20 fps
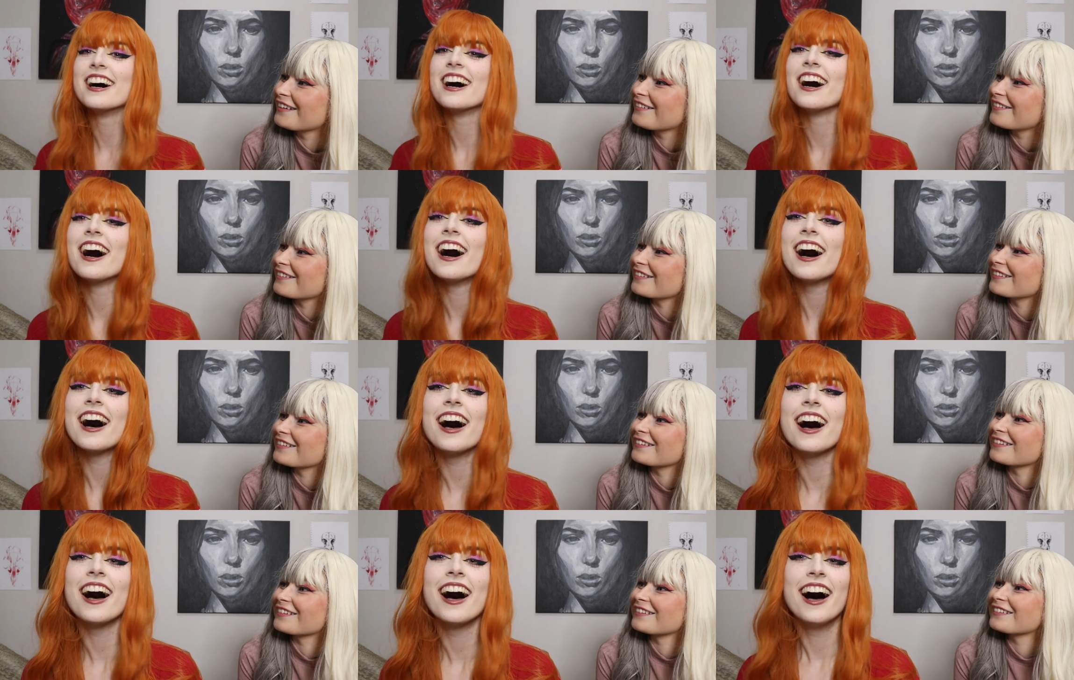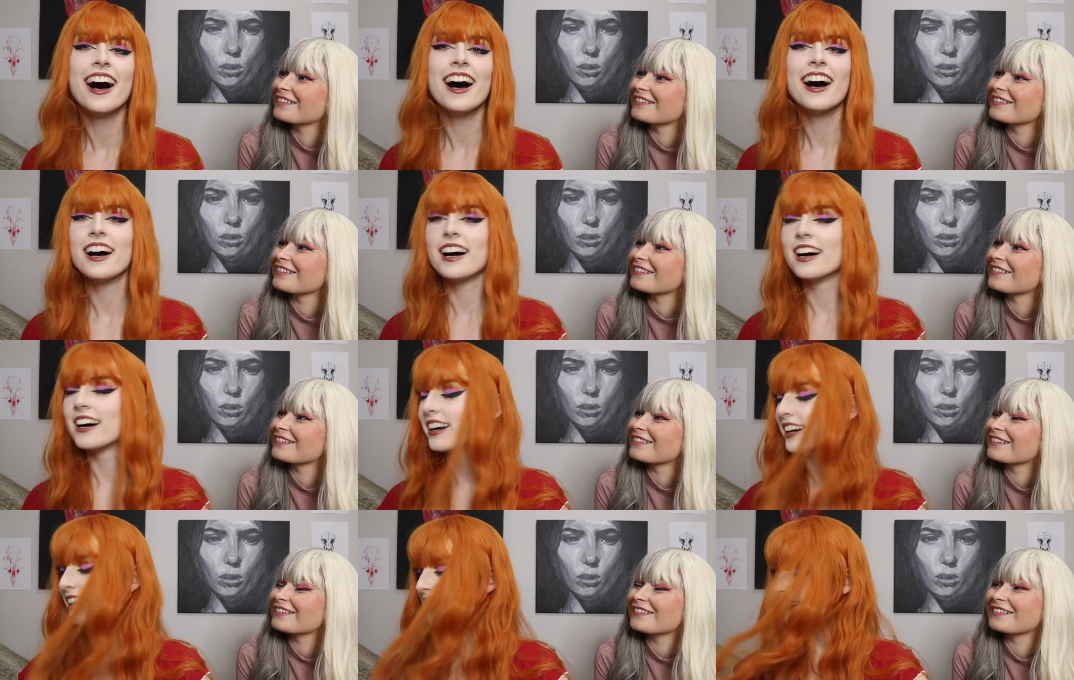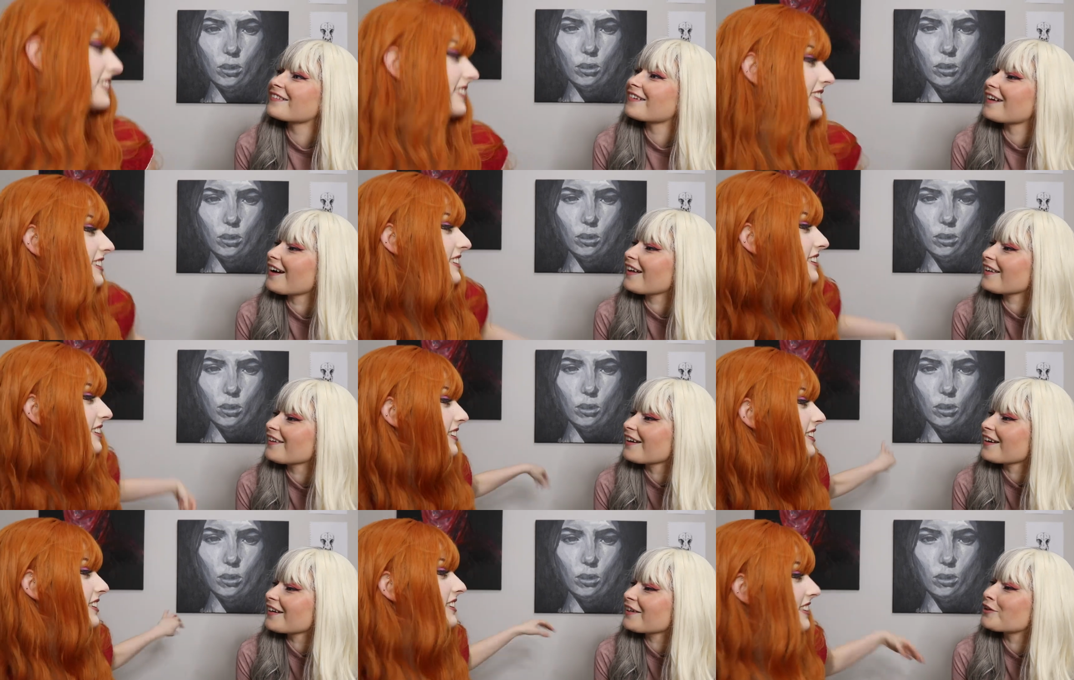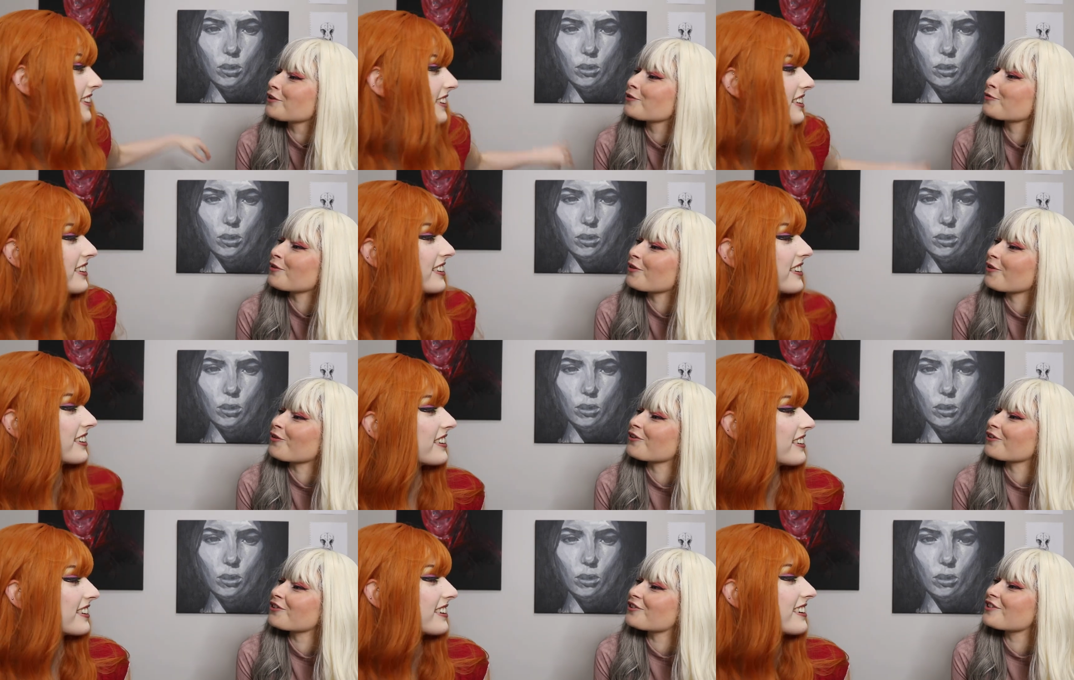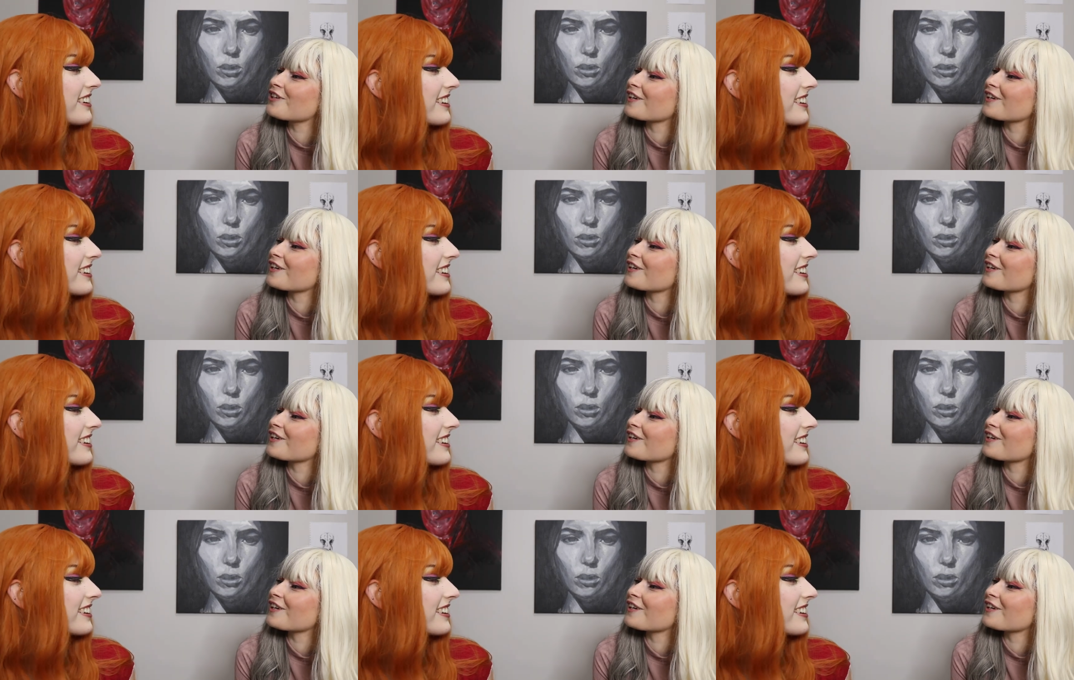Speaker 1: good on you. I like you with orange